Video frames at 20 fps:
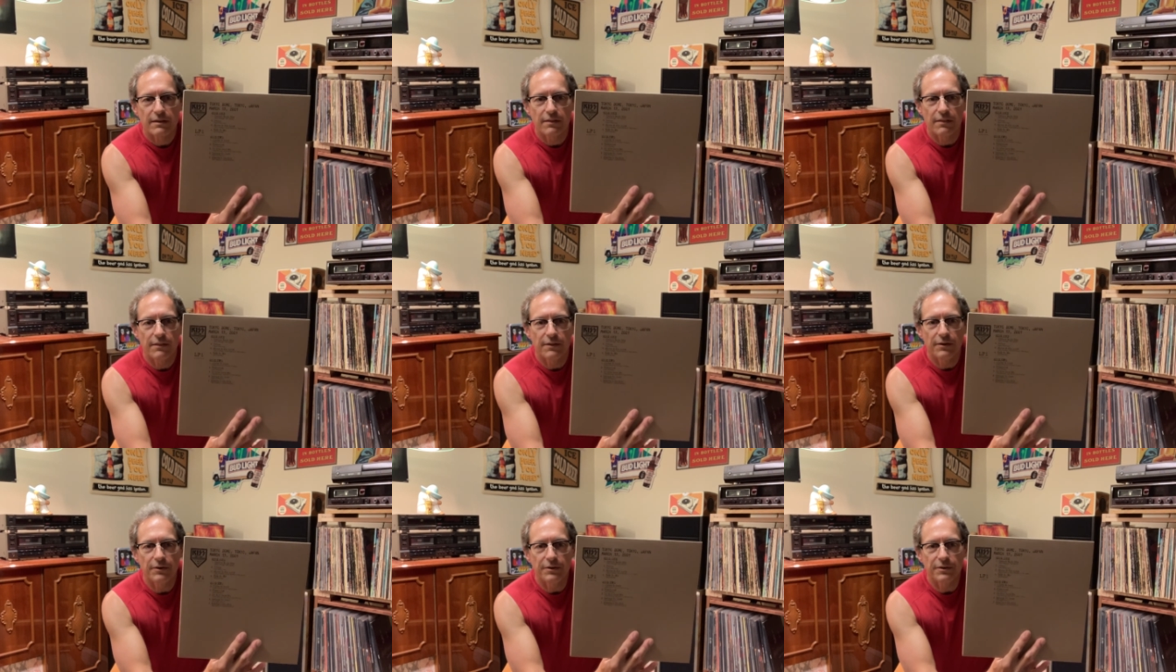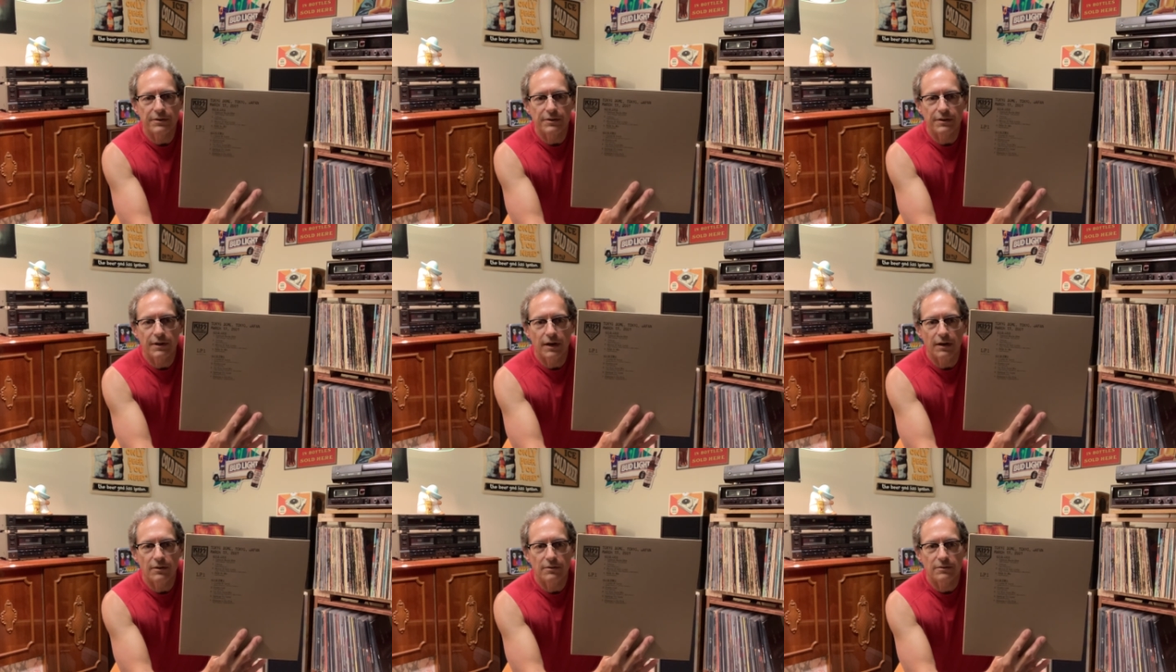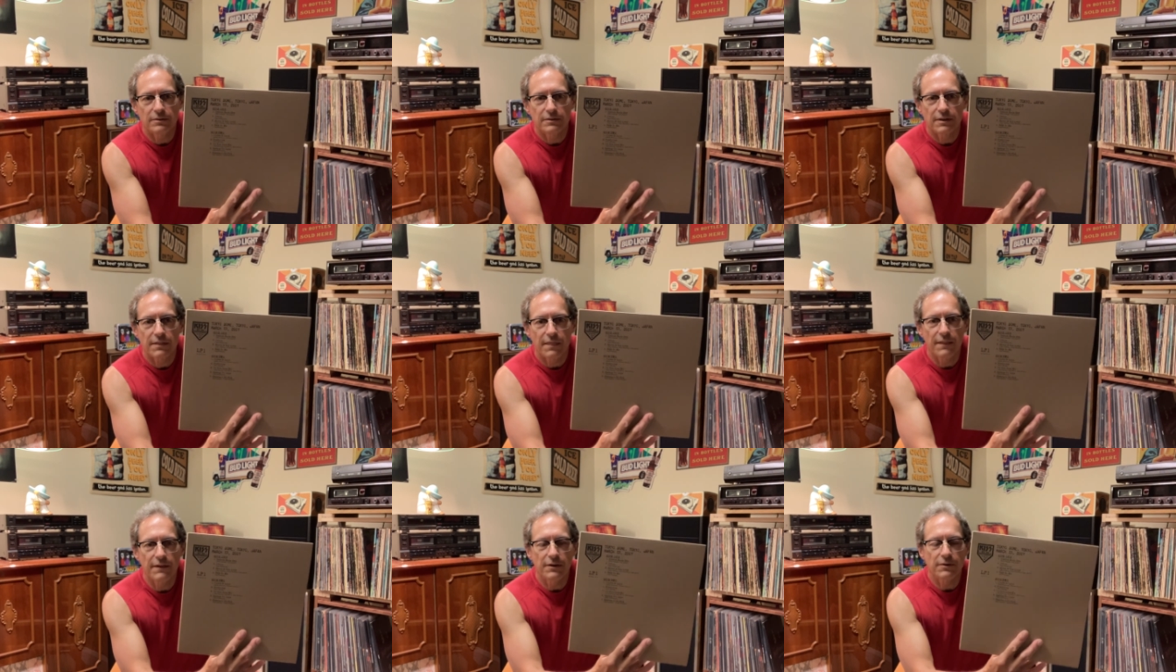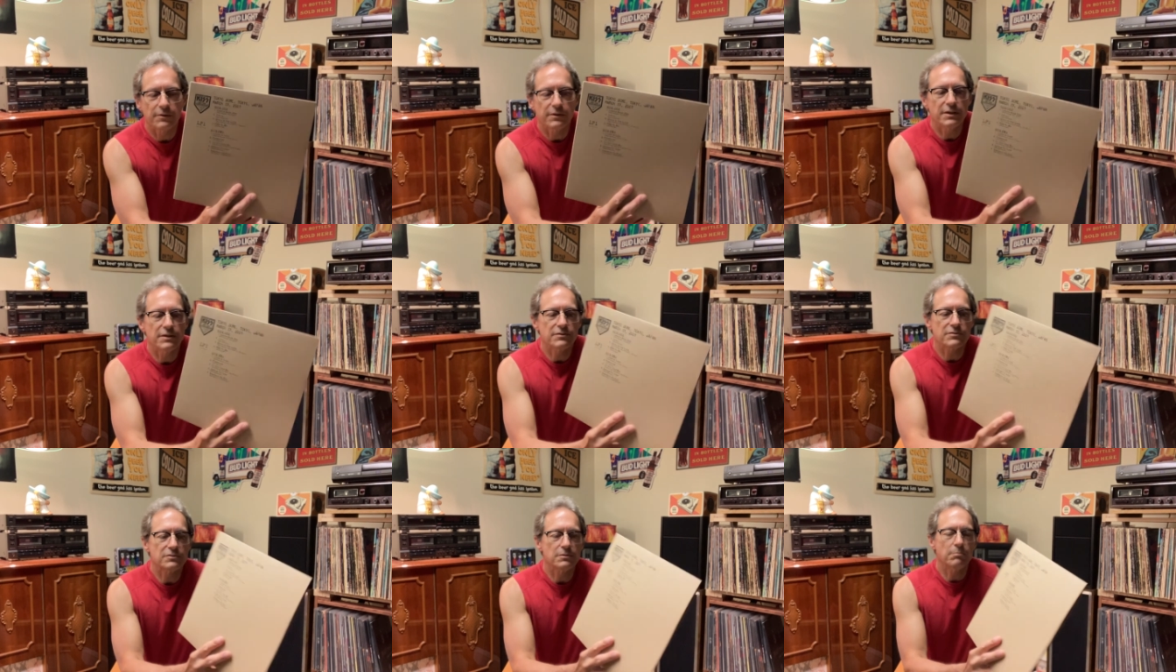There you go. There
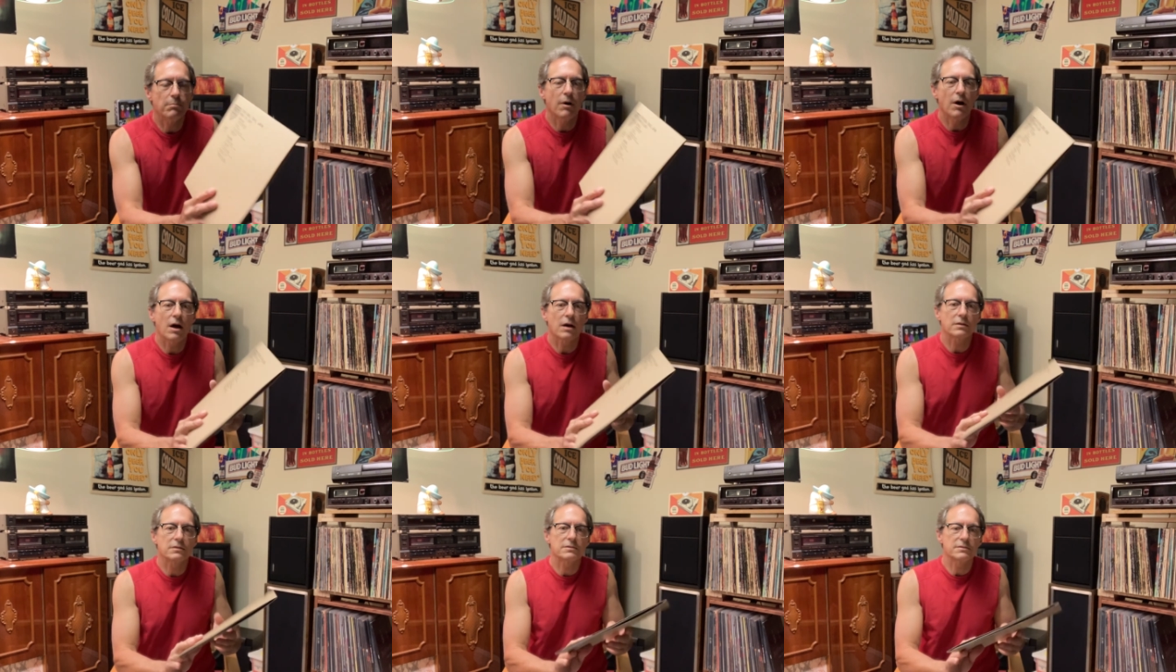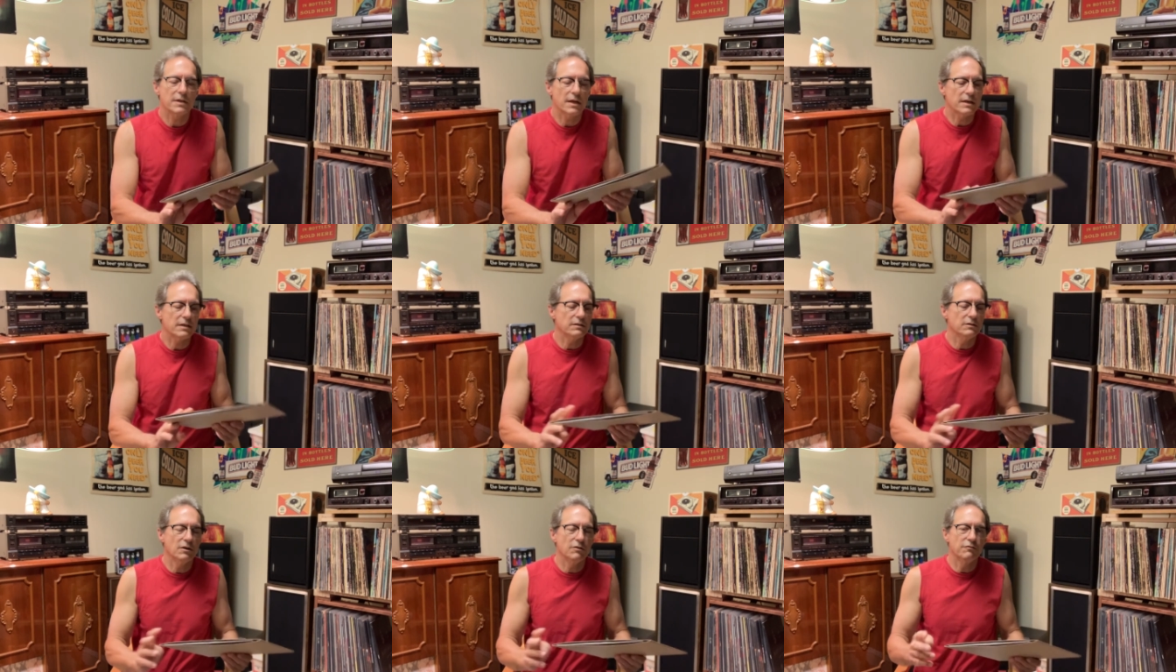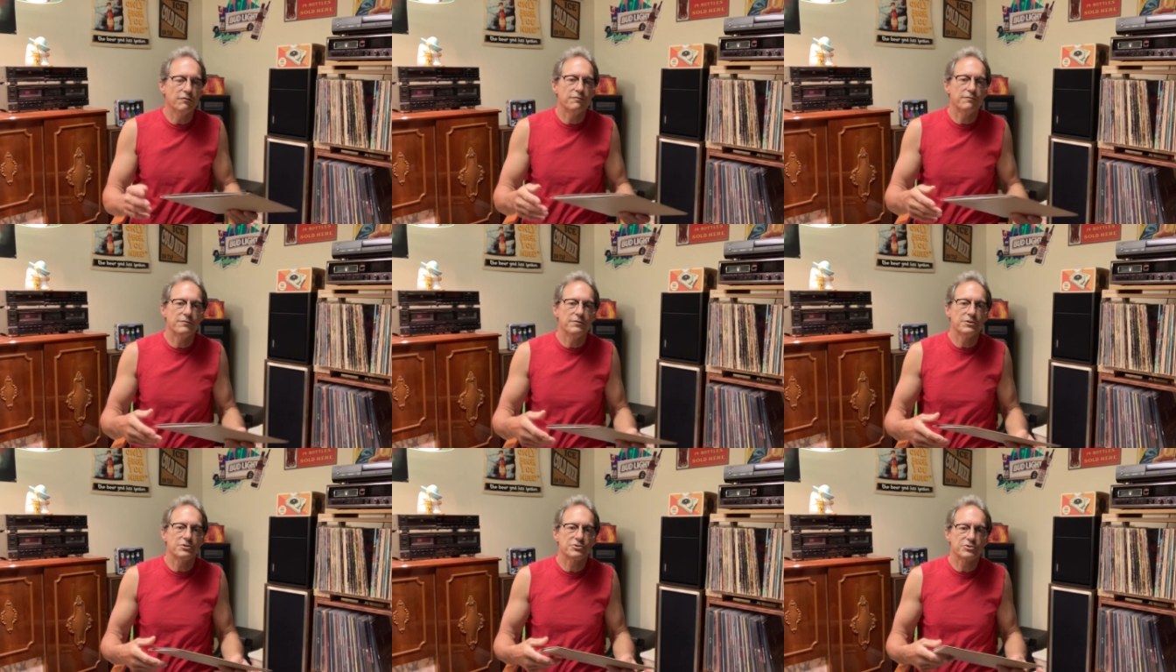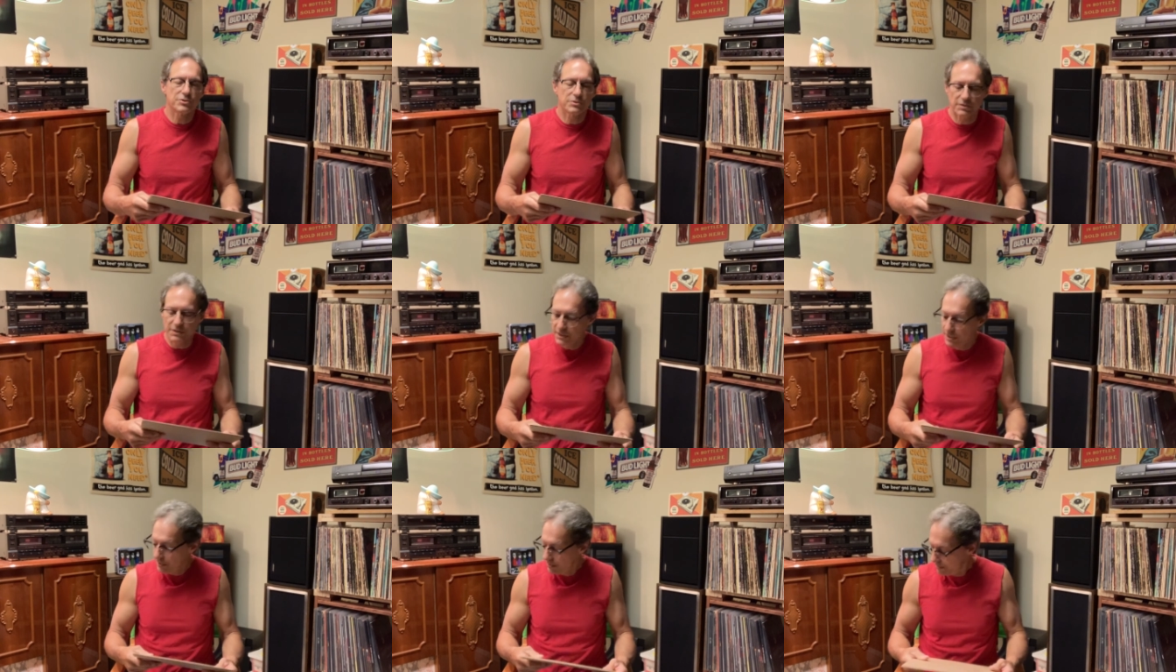is the box set
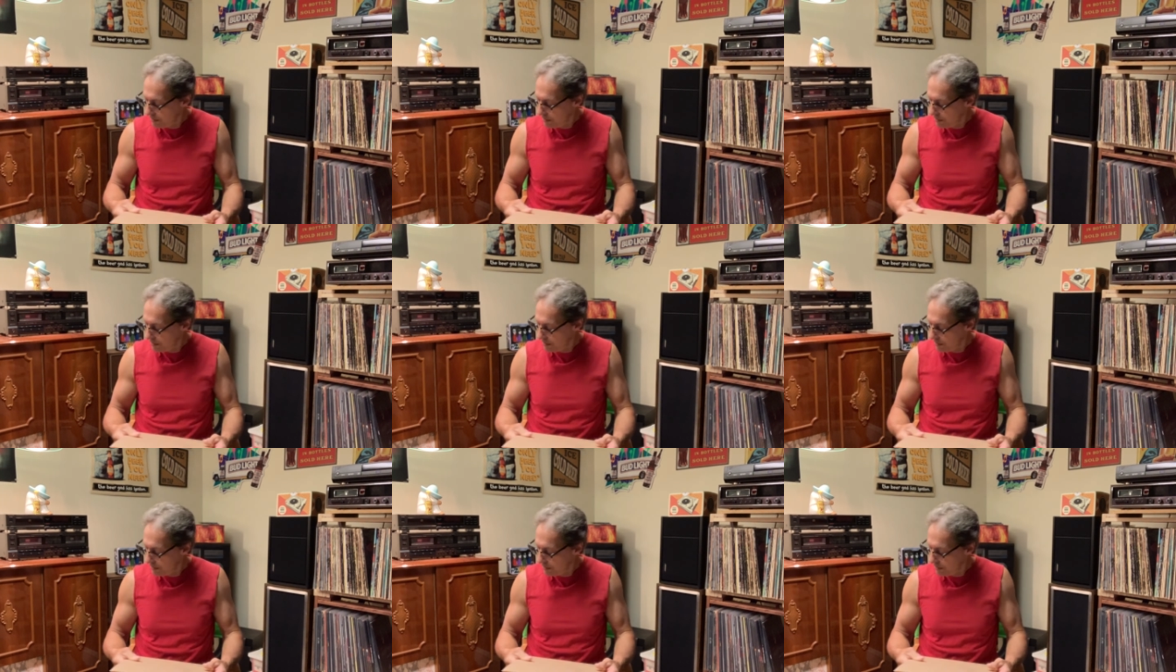officially